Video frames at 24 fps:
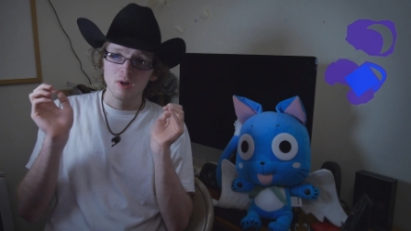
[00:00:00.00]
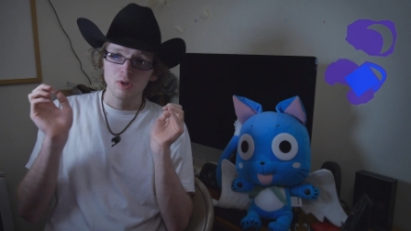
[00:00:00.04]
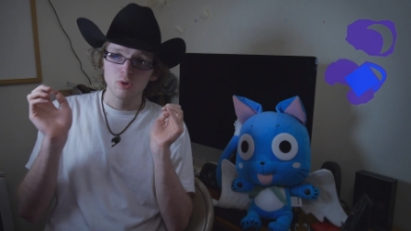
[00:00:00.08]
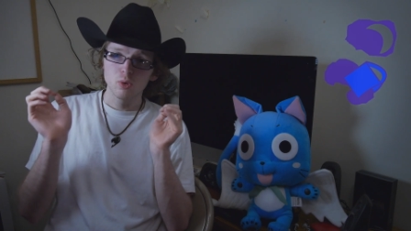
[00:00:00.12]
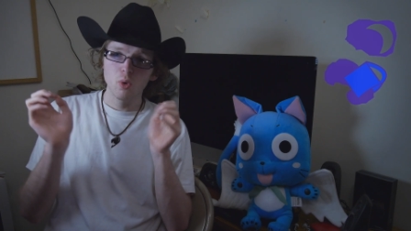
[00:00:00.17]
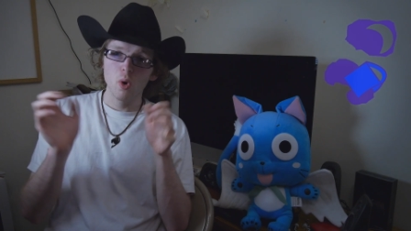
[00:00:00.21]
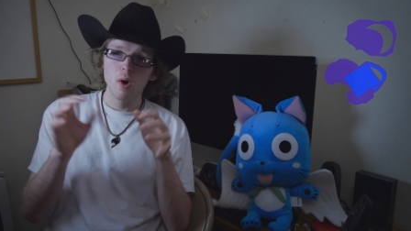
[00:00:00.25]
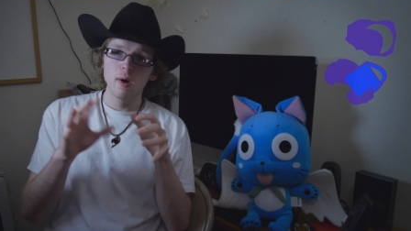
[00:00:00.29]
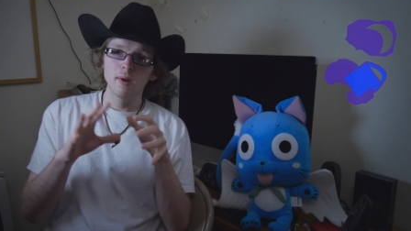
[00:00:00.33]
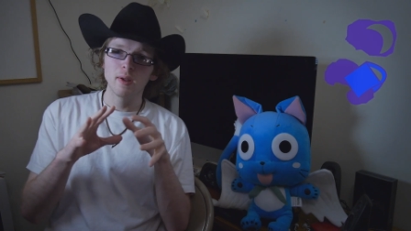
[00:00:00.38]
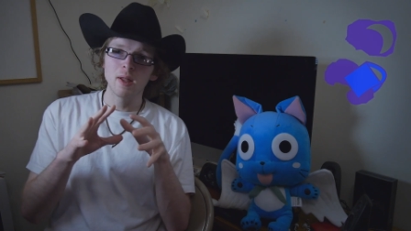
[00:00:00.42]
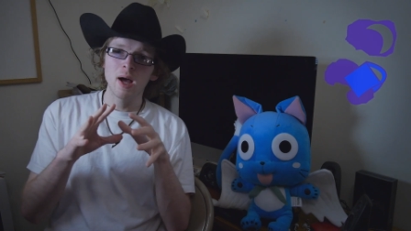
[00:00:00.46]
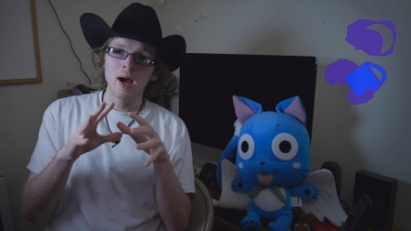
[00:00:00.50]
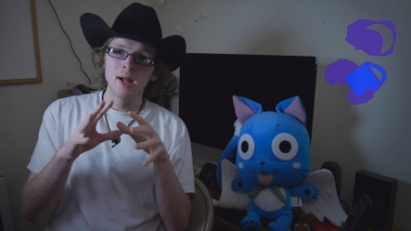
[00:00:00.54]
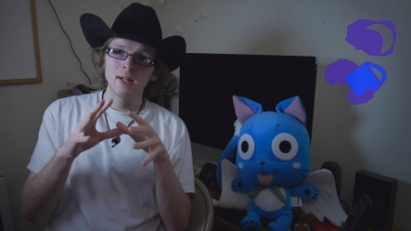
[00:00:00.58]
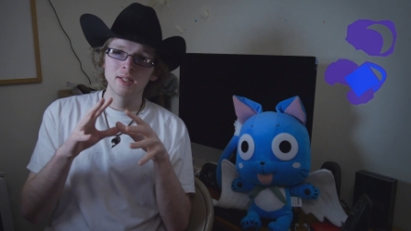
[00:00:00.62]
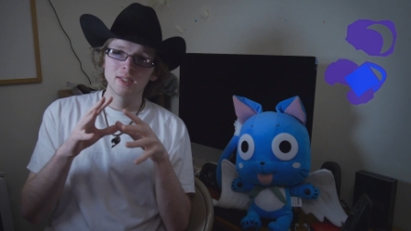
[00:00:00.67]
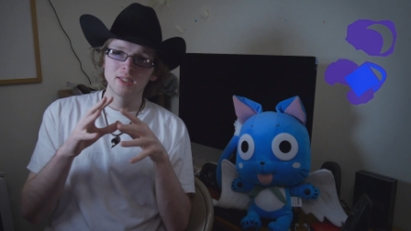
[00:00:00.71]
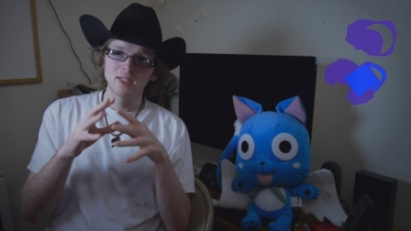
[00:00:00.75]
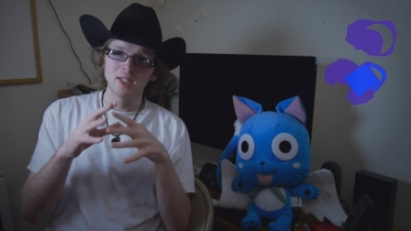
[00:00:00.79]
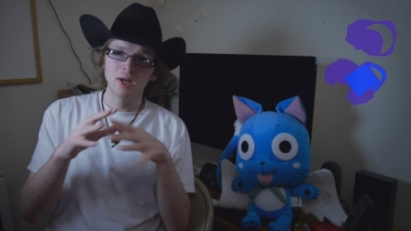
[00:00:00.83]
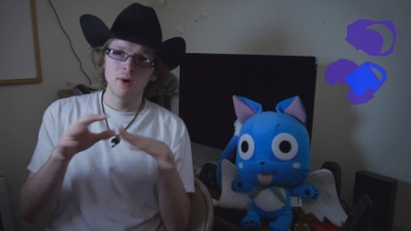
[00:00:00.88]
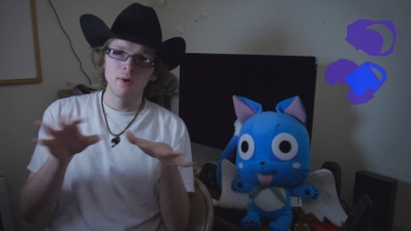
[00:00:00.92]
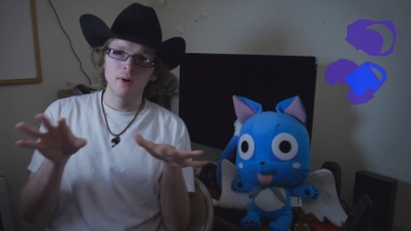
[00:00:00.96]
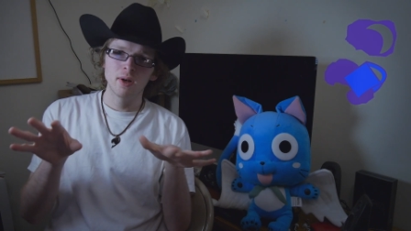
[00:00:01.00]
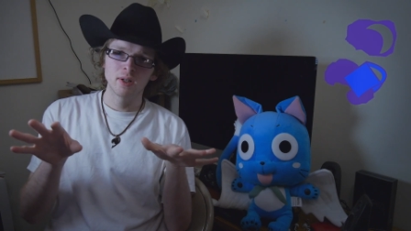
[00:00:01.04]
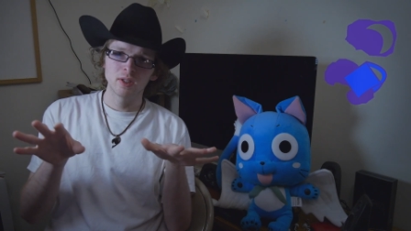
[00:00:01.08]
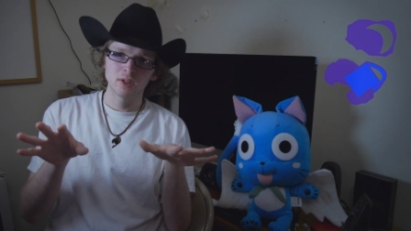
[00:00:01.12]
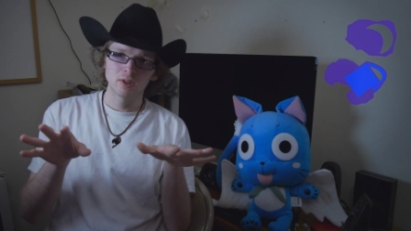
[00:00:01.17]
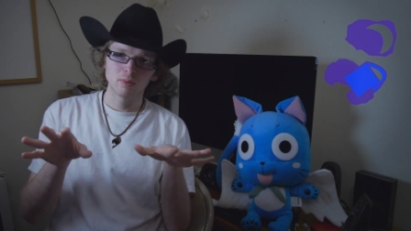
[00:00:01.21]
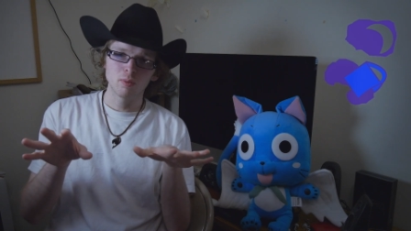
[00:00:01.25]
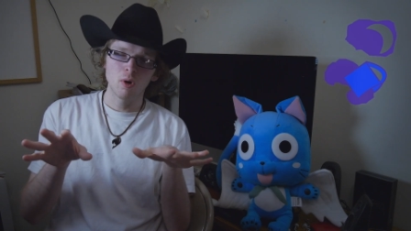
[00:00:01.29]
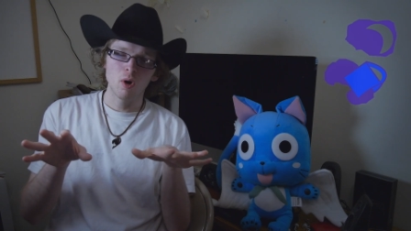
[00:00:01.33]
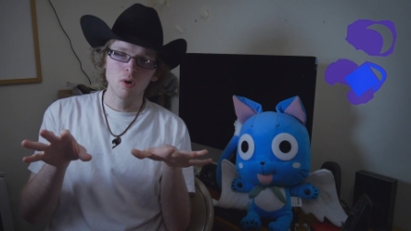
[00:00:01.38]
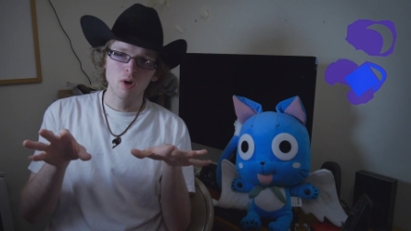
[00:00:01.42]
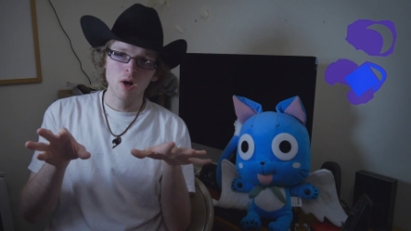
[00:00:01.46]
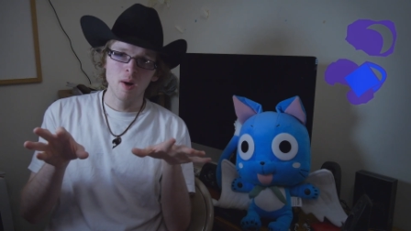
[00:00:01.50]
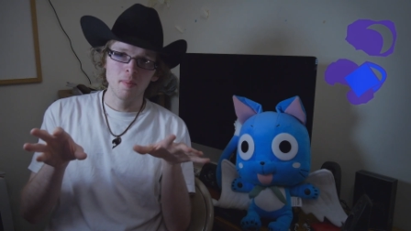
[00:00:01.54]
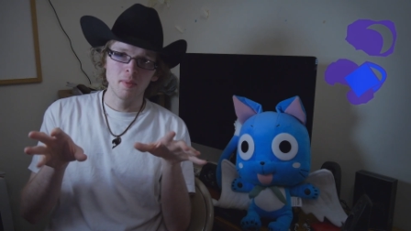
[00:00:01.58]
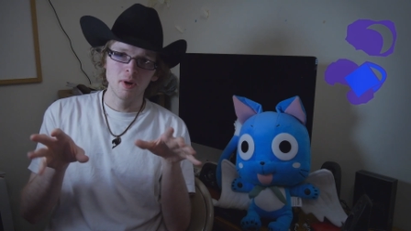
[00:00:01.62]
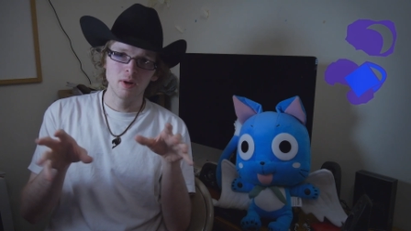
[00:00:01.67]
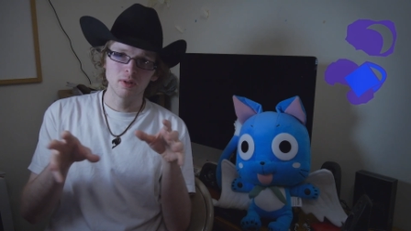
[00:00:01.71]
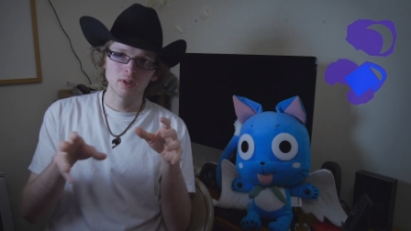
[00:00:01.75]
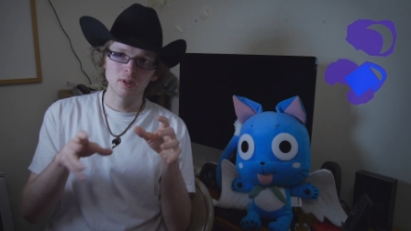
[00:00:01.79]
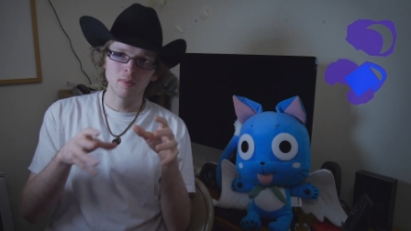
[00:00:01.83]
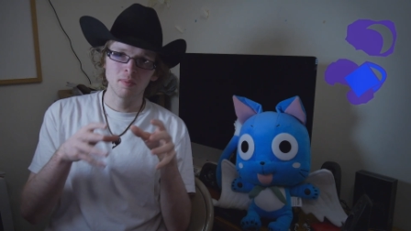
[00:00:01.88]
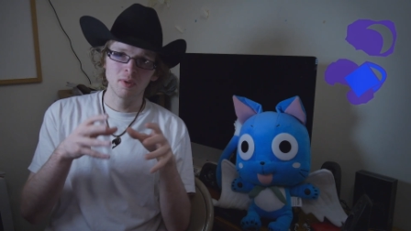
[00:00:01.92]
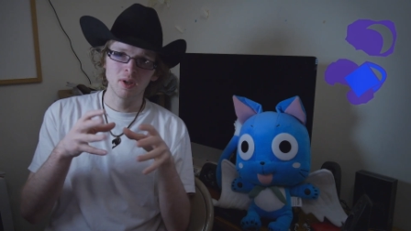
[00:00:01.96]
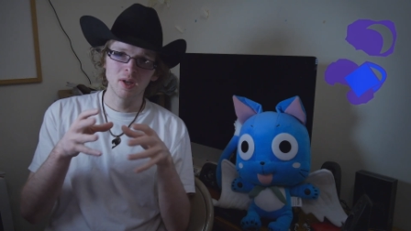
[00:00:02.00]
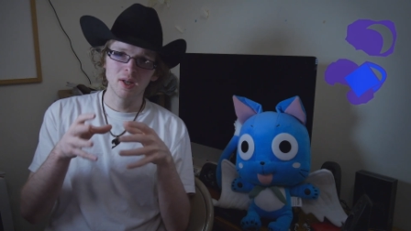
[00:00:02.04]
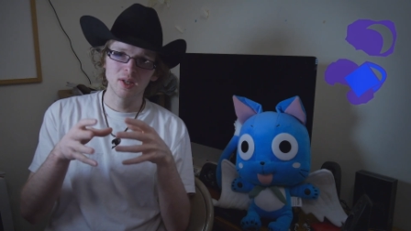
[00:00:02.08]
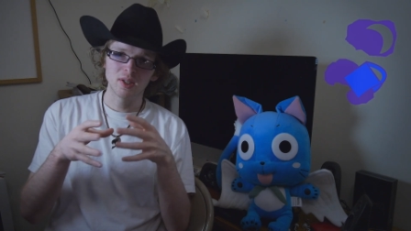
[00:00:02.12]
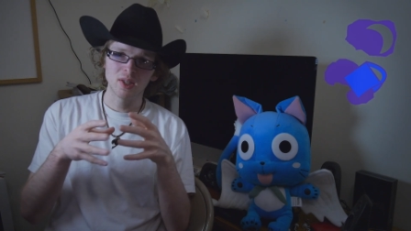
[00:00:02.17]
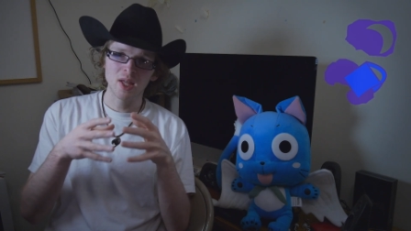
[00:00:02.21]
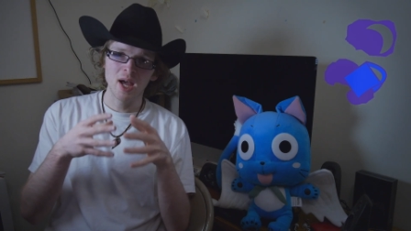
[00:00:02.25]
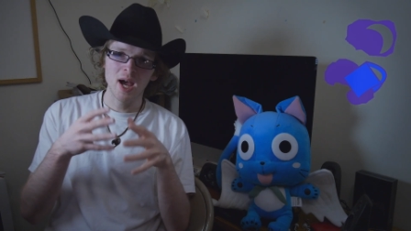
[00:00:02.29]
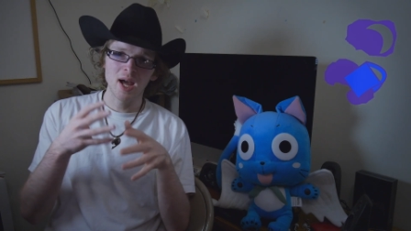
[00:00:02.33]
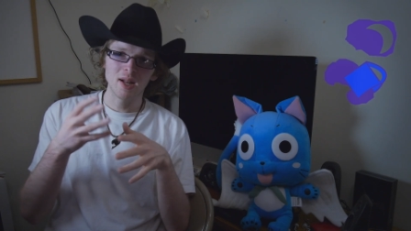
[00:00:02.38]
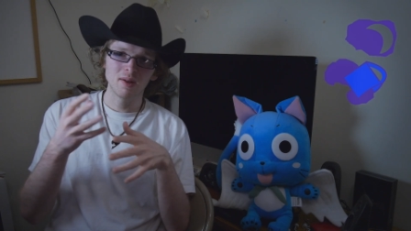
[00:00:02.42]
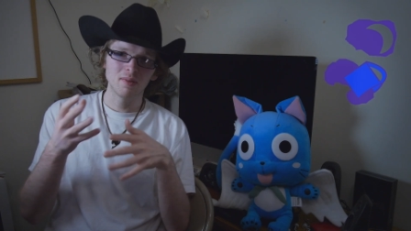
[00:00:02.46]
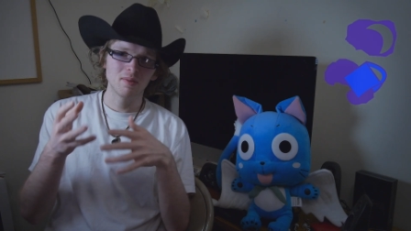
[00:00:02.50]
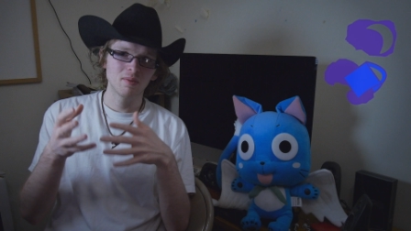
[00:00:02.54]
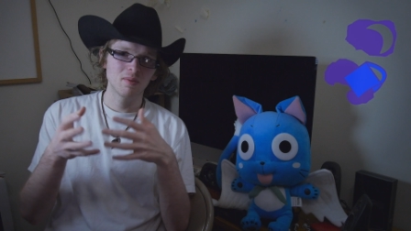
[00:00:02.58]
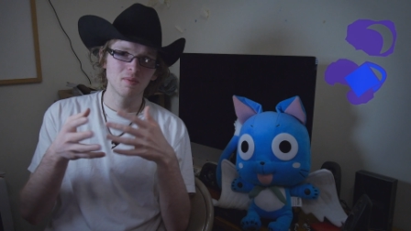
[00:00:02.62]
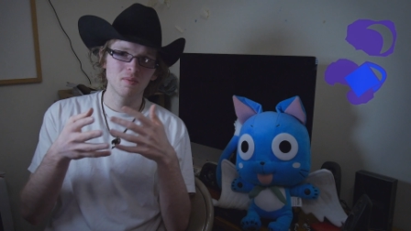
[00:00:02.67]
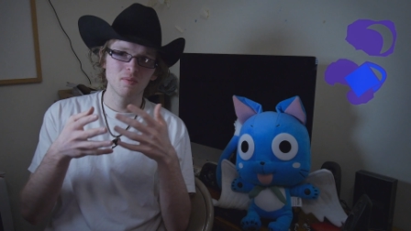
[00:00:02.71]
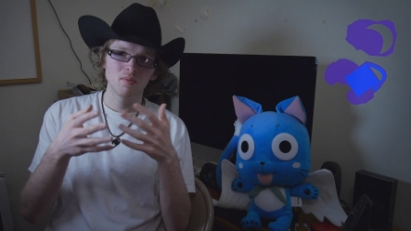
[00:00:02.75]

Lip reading: toy line, selling in a small company or something like that,